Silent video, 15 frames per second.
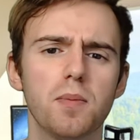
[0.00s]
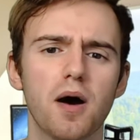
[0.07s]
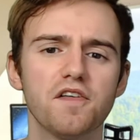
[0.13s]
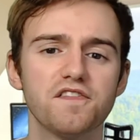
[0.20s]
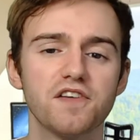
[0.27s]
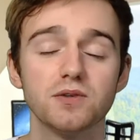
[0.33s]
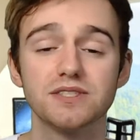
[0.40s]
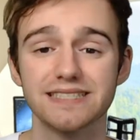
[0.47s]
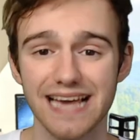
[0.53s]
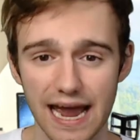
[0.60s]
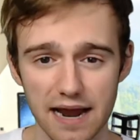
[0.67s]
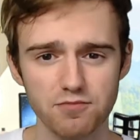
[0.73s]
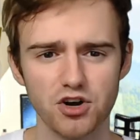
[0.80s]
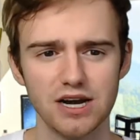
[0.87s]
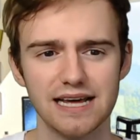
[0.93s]
phone's
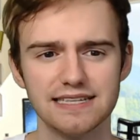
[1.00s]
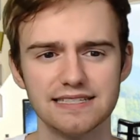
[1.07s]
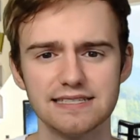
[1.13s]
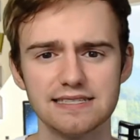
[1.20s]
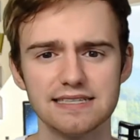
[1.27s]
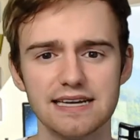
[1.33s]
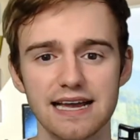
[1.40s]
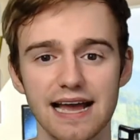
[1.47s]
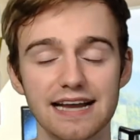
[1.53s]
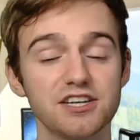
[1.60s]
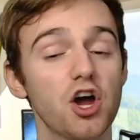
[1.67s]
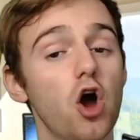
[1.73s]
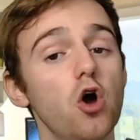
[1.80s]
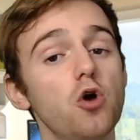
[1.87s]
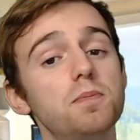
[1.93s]
camera lens and it
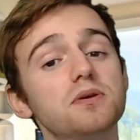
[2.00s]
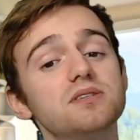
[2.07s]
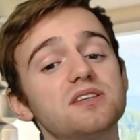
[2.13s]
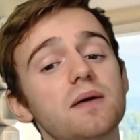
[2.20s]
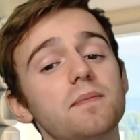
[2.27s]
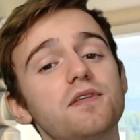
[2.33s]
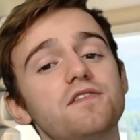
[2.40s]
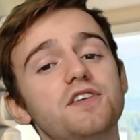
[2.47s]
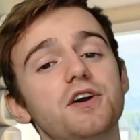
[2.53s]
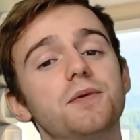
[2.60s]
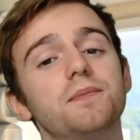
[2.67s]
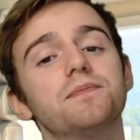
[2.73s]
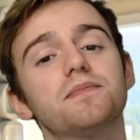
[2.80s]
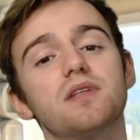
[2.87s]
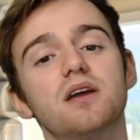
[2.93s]
opens up the view,
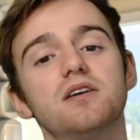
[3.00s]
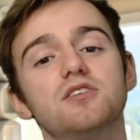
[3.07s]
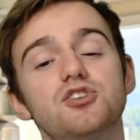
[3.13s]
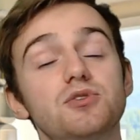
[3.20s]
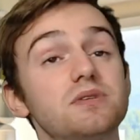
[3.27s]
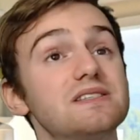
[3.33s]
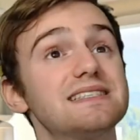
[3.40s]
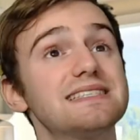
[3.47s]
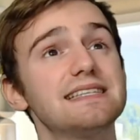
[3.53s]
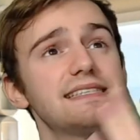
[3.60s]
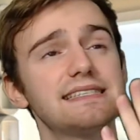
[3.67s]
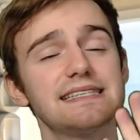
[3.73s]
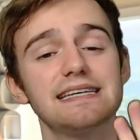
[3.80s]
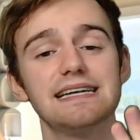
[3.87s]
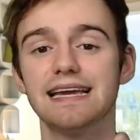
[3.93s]
so you can see the
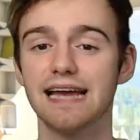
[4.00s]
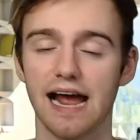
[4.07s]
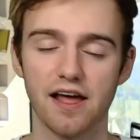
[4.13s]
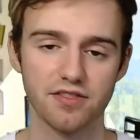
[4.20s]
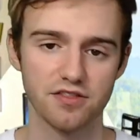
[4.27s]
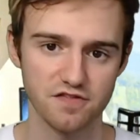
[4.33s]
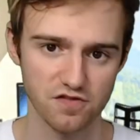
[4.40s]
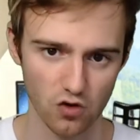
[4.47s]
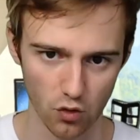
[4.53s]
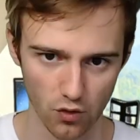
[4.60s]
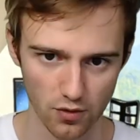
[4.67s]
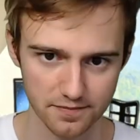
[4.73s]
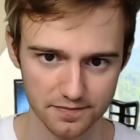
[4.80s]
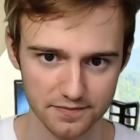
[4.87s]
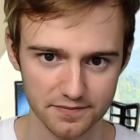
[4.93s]
ceiling and the floor.
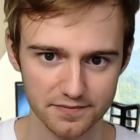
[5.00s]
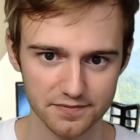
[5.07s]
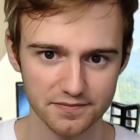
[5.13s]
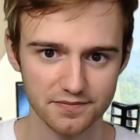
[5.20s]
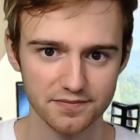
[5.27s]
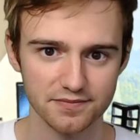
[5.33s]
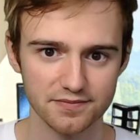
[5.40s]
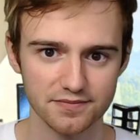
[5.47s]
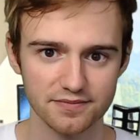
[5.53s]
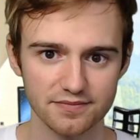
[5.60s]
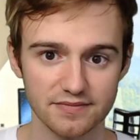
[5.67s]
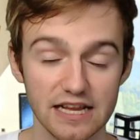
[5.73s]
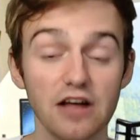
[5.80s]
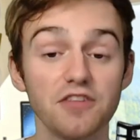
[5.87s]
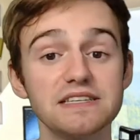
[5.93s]

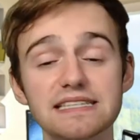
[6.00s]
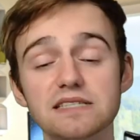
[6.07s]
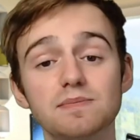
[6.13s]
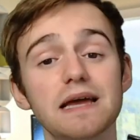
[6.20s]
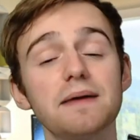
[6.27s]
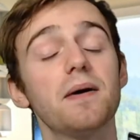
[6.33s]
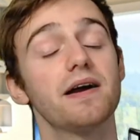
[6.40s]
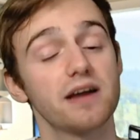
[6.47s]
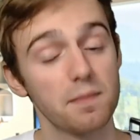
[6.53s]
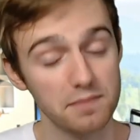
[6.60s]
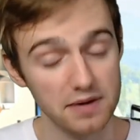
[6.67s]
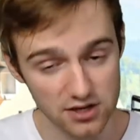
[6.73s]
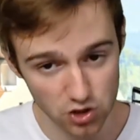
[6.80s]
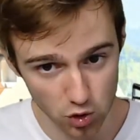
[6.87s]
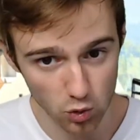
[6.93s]
Now this is made by a company
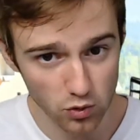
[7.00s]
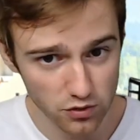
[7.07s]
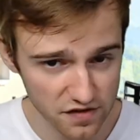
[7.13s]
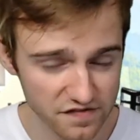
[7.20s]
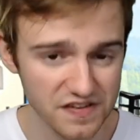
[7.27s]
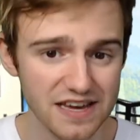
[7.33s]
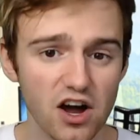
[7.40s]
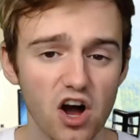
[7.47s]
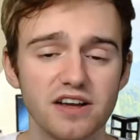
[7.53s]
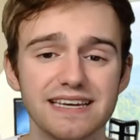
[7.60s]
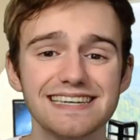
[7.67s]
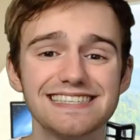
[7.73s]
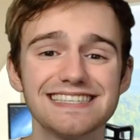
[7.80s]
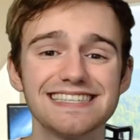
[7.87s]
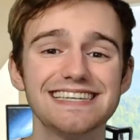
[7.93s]
called the VR
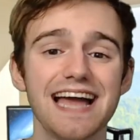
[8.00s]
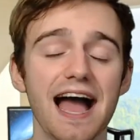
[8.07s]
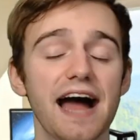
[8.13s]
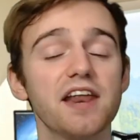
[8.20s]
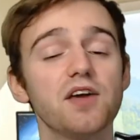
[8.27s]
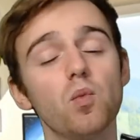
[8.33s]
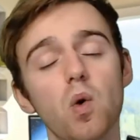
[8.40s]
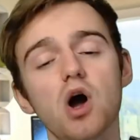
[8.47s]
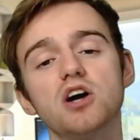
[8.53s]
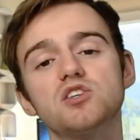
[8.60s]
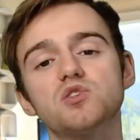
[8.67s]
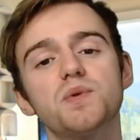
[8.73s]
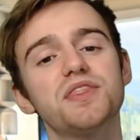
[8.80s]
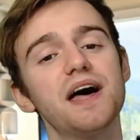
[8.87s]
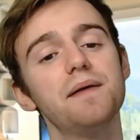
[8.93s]
Kit, and it works
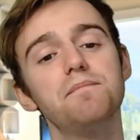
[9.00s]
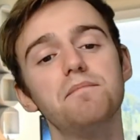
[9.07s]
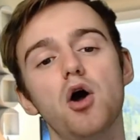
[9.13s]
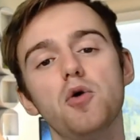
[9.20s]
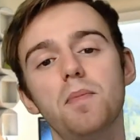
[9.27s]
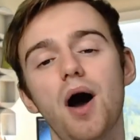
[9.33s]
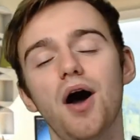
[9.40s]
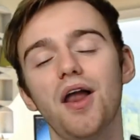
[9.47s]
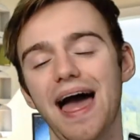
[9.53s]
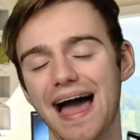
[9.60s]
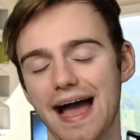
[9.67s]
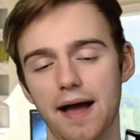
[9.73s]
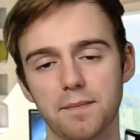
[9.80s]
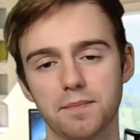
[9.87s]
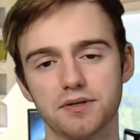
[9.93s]
with their mobile
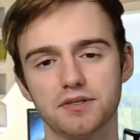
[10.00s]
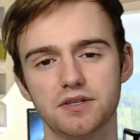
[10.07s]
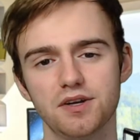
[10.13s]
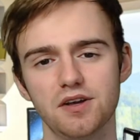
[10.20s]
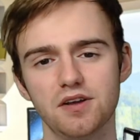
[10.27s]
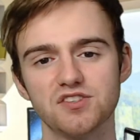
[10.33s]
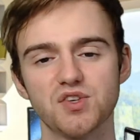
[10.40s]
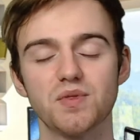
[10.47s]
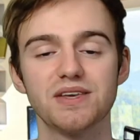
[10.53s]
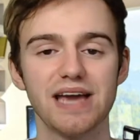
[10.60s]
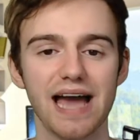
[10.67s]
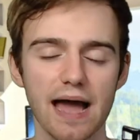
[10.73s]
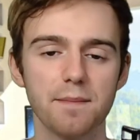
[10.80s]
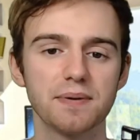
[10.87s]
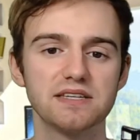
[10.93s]
app. So the
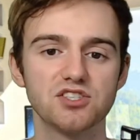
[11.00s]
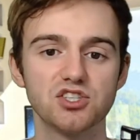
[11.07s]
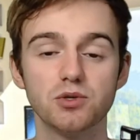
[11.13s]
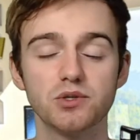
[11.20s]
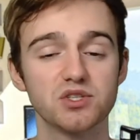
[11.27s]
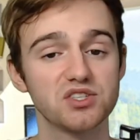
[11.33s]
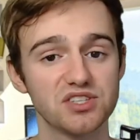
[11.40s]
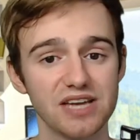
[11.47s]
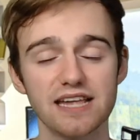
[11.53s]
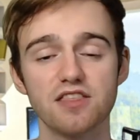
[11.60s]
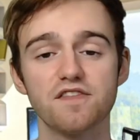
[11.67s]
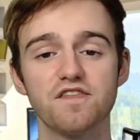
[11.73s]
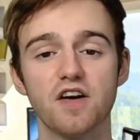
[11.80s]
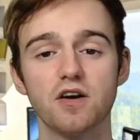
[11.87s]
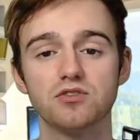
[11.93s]
app is used to take the
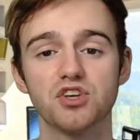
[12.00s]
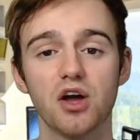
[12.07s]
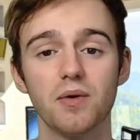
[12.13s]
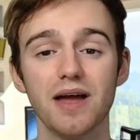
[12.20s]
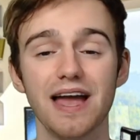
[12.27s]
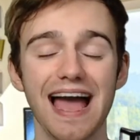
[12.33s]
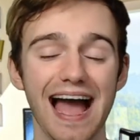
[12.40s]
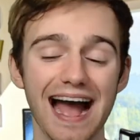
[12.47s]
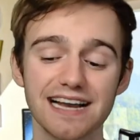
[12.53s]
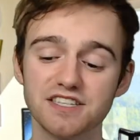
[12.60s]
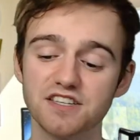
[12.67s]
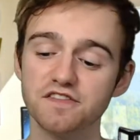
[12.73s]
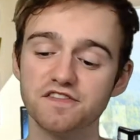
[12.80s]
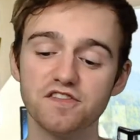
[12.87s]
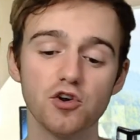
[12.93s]
photo and it
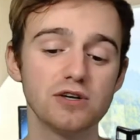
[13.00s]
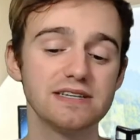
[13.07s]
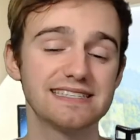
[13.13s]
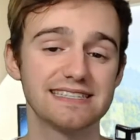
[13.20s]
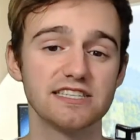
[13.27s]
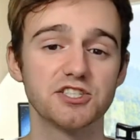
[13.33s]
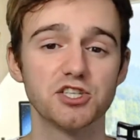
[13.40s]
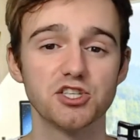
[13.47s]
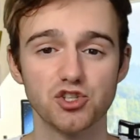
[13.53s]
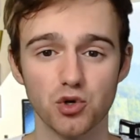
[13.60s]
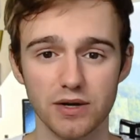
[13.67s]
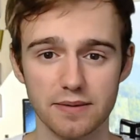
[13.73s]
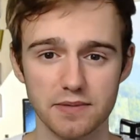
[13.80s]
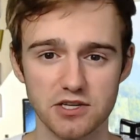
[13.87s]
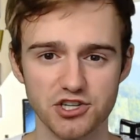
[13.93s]
fully stitches your
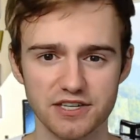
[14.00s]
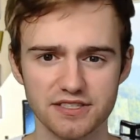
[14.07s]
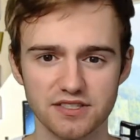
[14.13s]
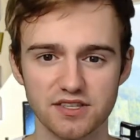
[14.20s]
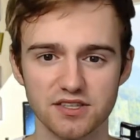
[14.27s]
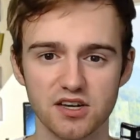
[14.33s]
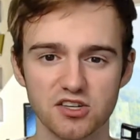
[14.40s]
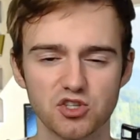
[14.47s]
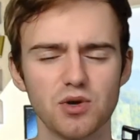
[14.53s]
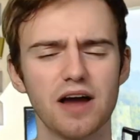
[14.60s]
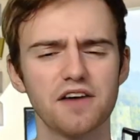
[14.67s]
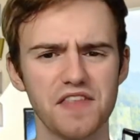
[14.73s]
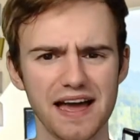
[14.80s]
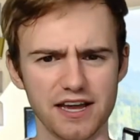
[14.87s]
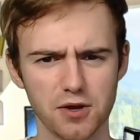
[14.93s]
images. So you have
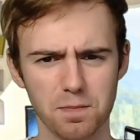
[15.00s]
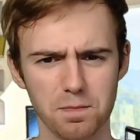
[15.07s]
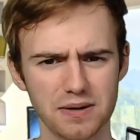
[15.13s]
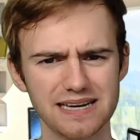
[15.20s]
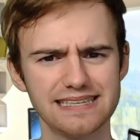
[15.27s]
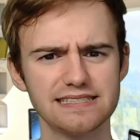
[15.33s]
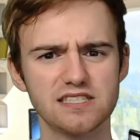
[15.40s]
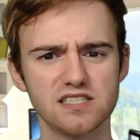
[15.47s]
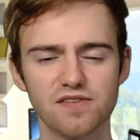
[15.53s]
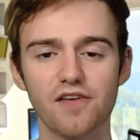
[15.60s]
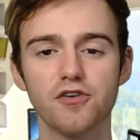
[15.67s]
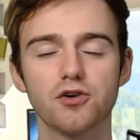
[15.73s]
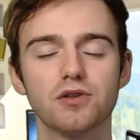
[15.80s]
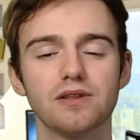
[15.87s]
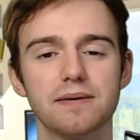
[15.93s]
that complete
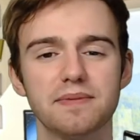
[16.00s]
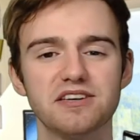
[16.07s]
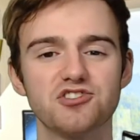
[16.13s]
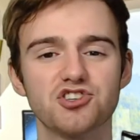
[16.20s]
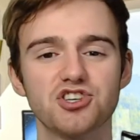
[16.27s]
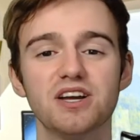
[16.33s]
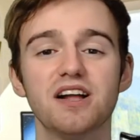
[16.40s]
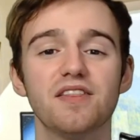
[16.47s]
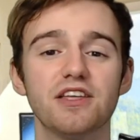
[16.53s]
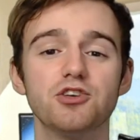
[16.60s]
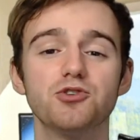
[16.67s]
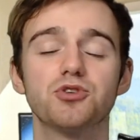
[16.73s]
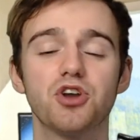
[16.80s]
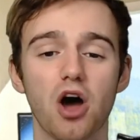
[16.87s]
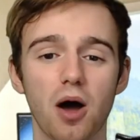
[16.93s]
spherical image that you
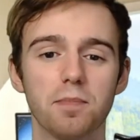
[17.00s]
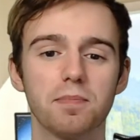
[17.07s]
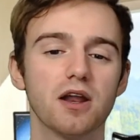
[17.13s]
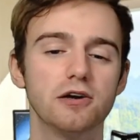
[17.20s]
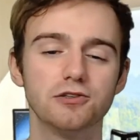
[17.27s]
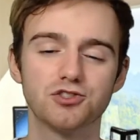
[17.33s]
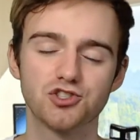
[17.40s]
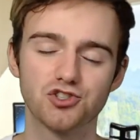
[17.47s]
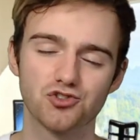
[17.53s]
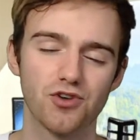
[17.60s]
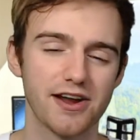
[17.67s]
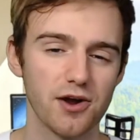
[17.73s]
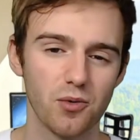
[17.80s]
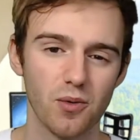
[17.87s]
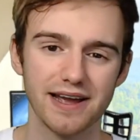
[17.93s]
can upload straight
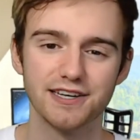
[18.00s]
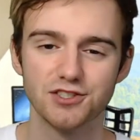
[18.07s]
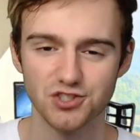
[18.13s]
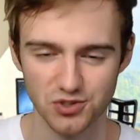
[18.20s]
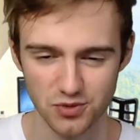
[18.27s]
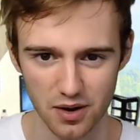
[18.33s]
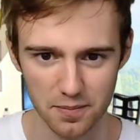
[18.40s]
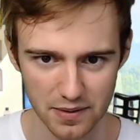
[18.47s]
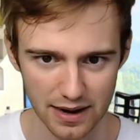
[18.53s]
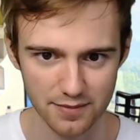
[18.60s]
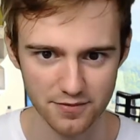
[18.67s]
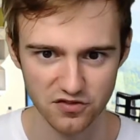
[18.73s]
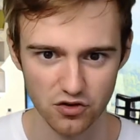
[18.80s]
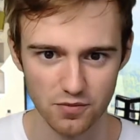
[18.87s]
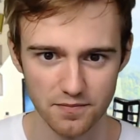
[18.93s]
away to our
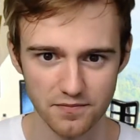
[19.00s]
platform.